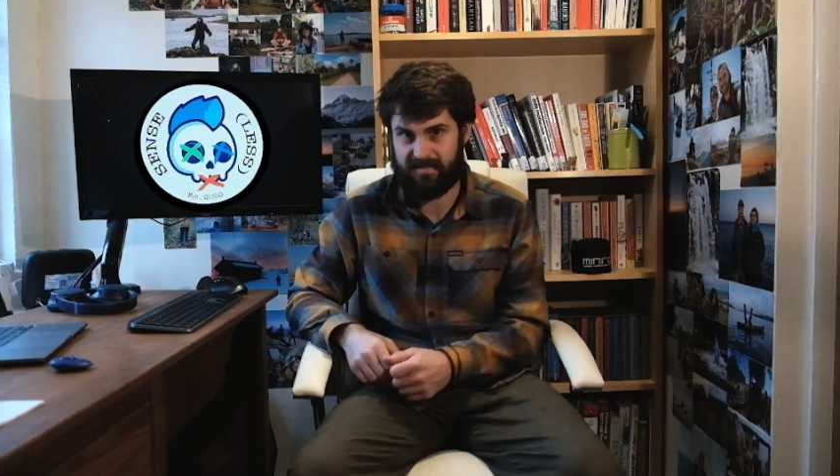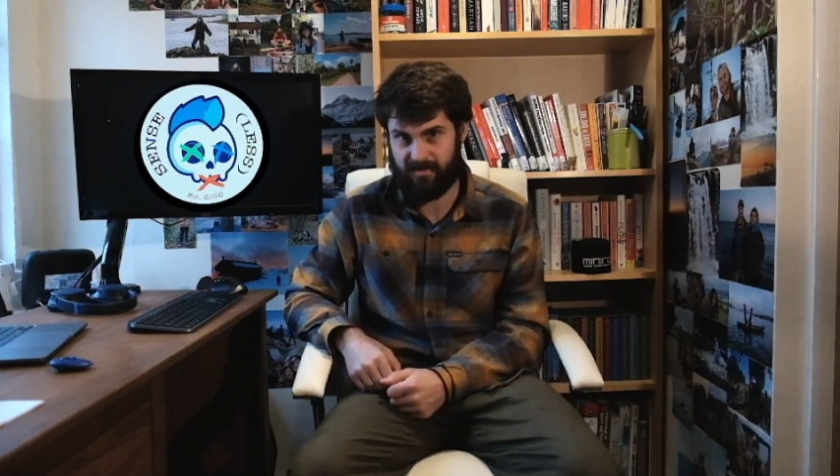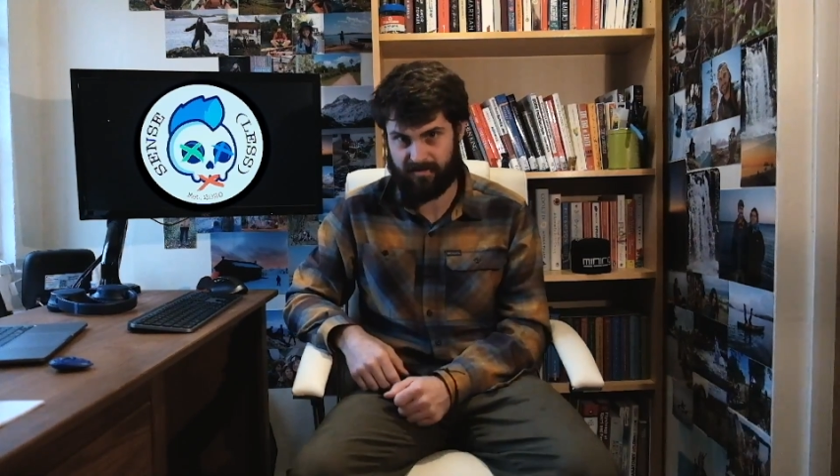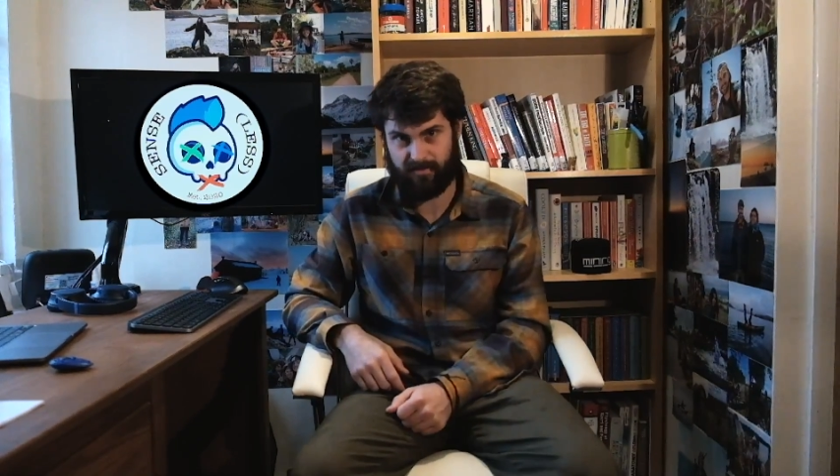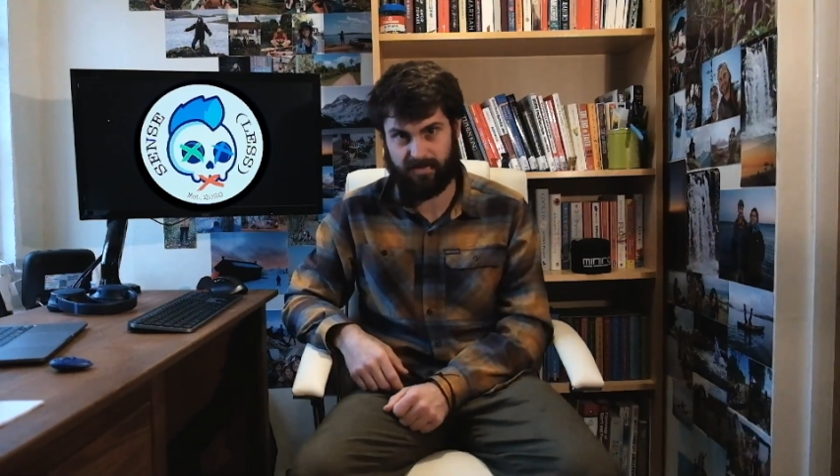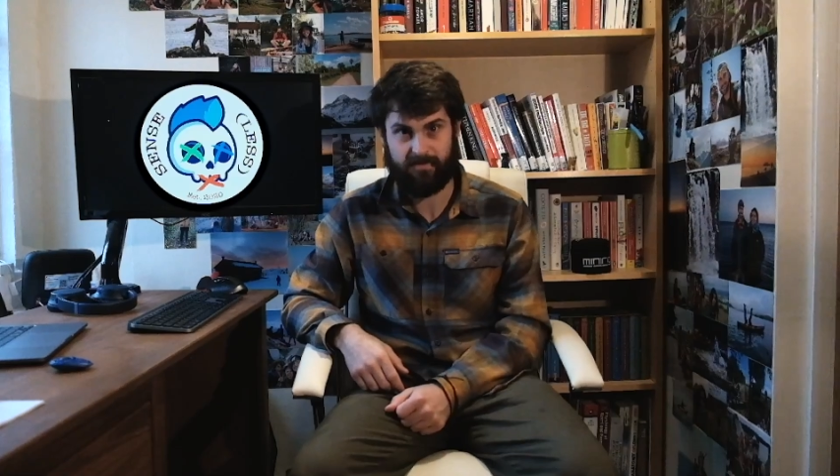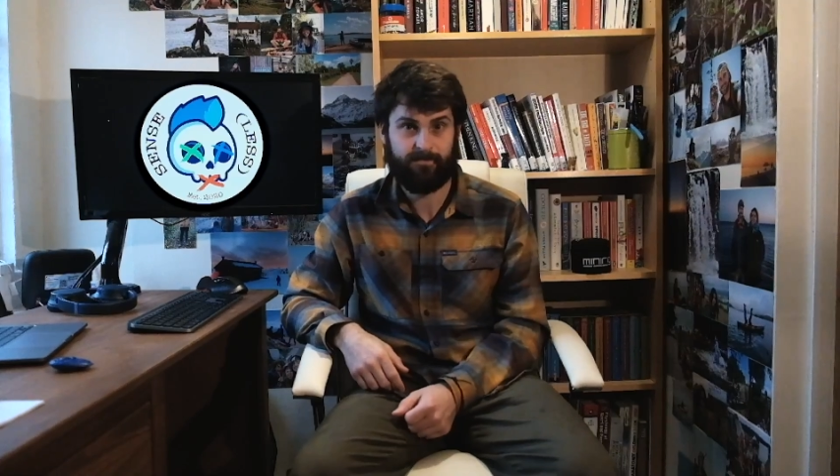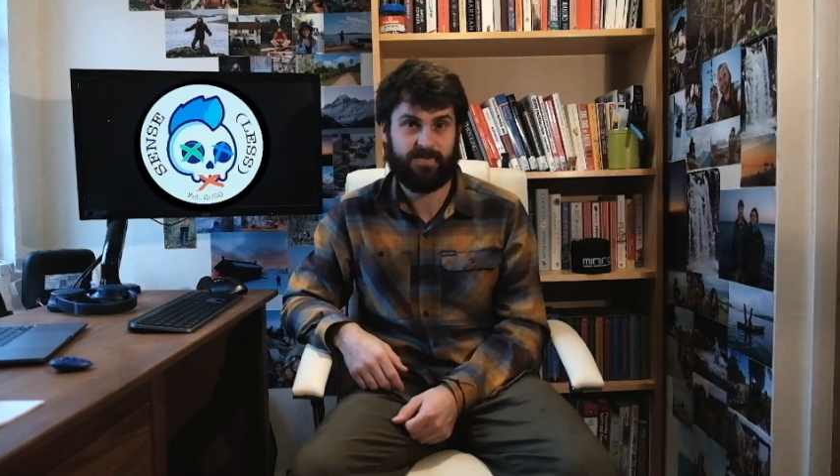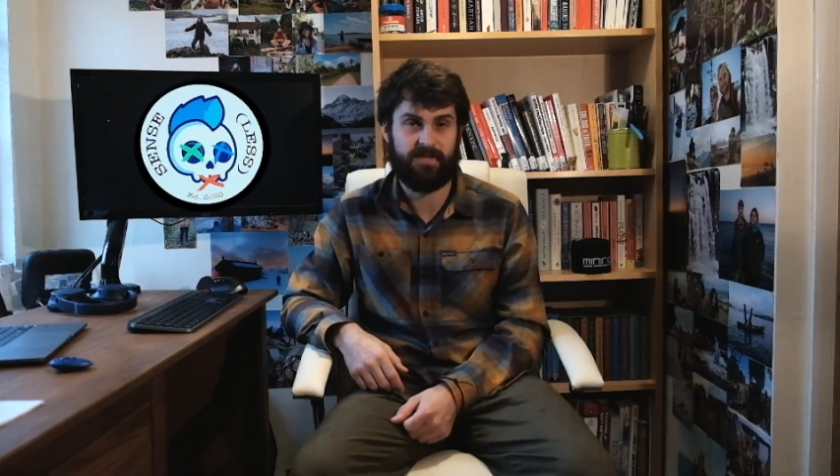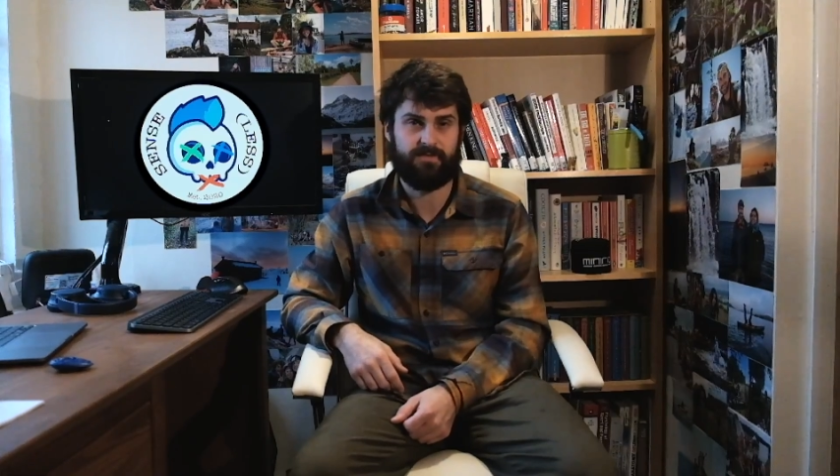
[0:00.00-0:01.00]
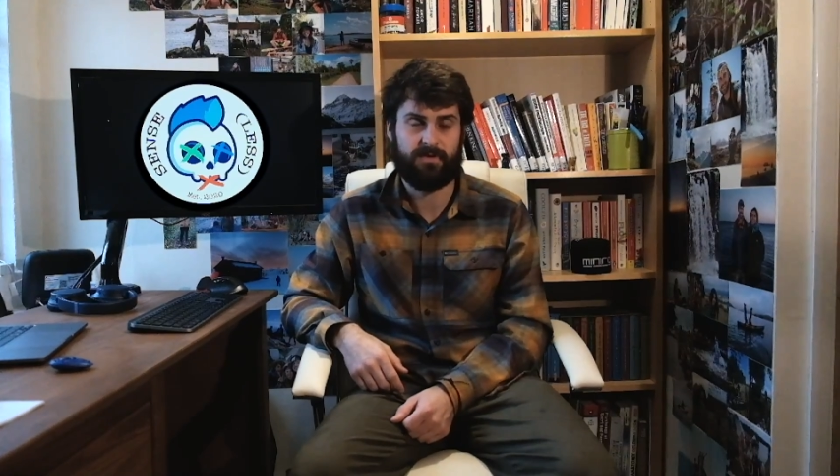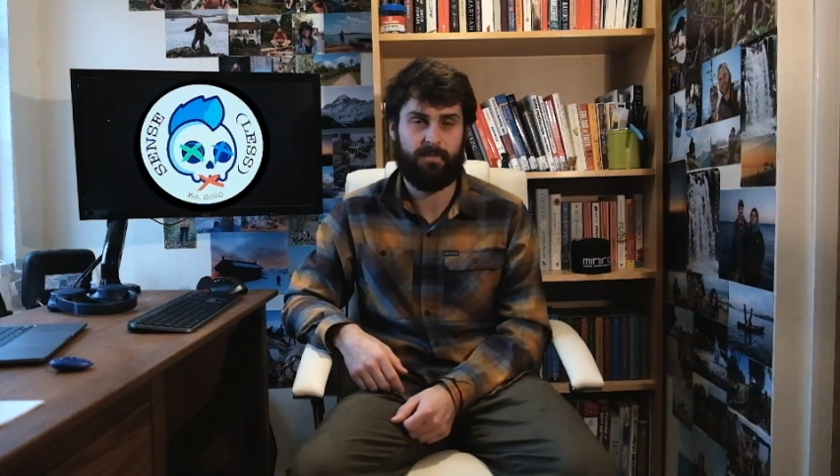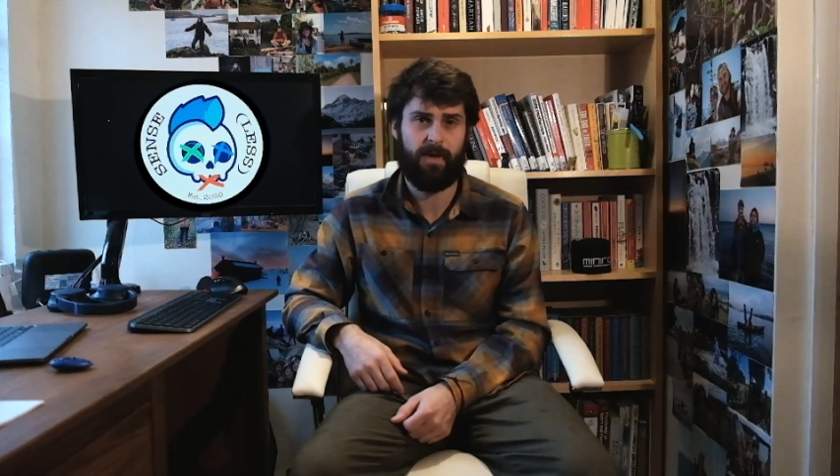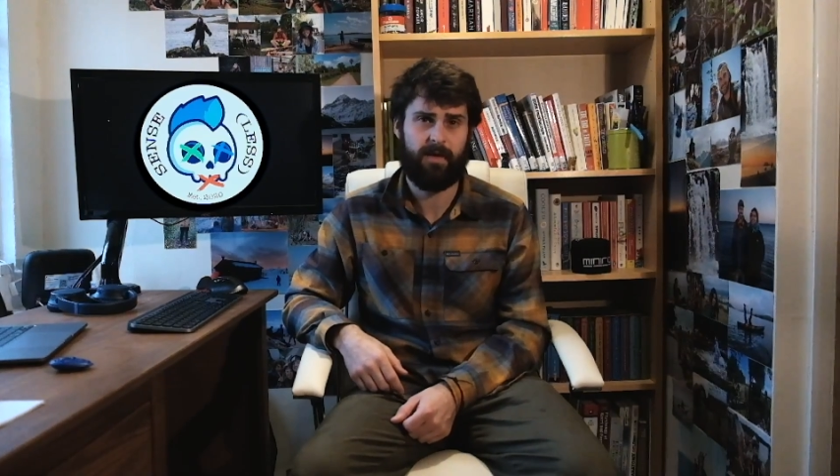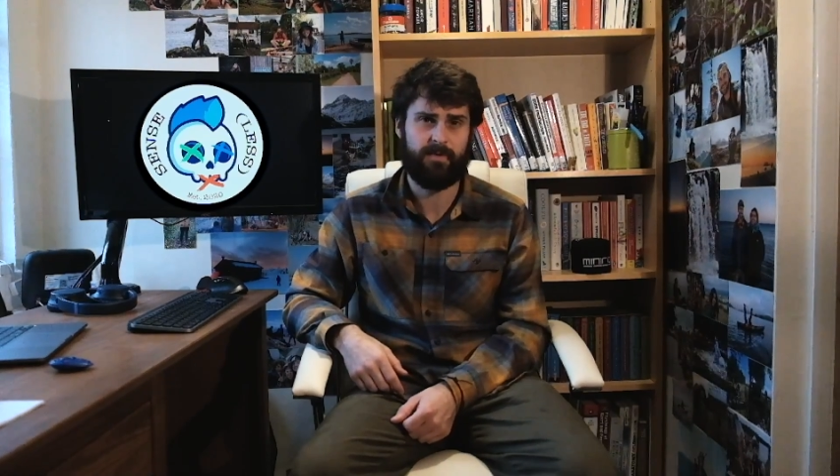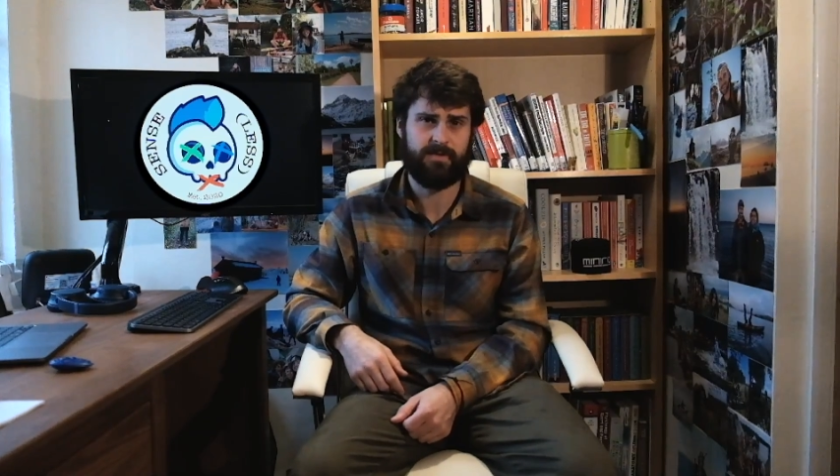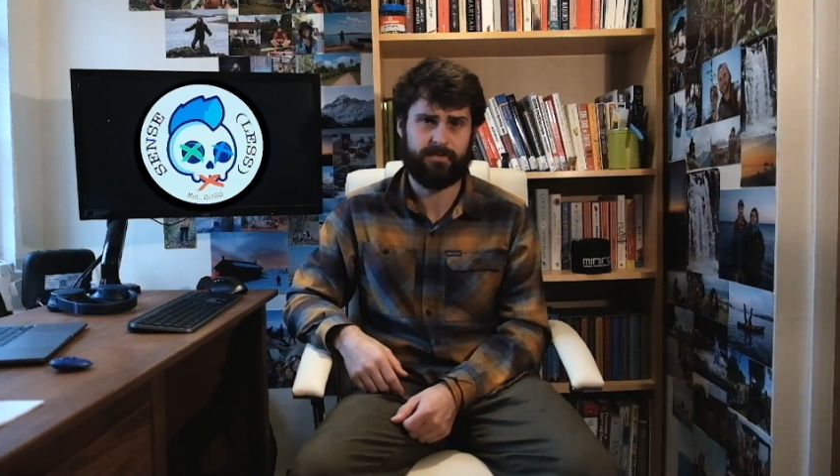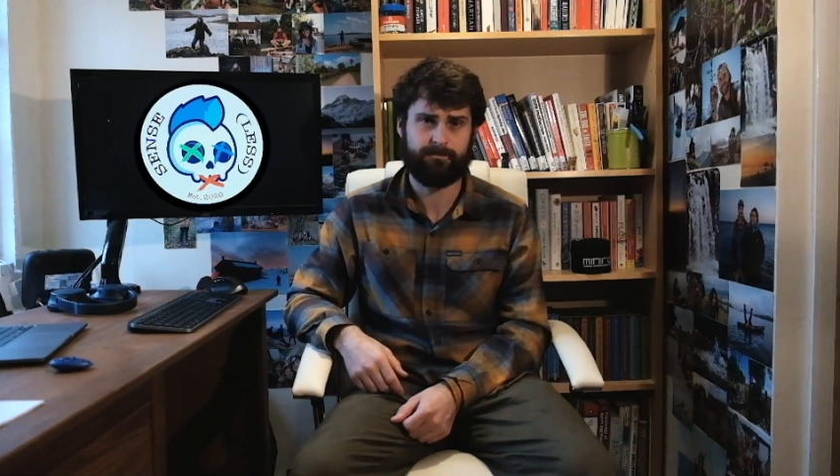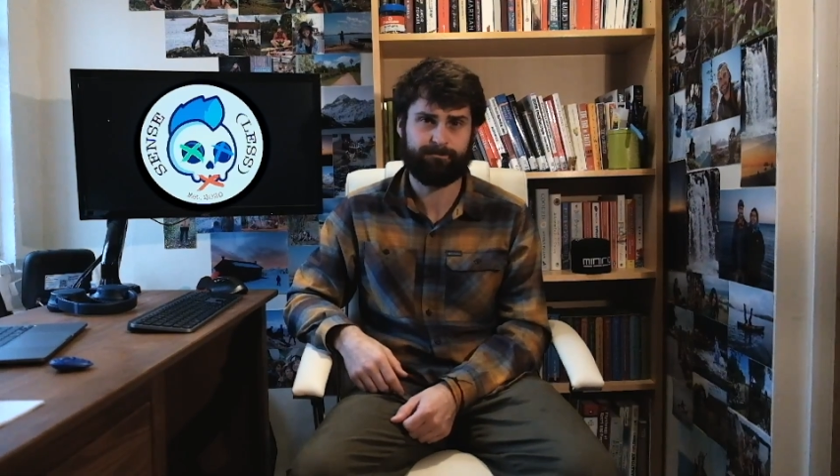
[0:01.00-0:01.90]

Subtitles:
to those with sensory impairments.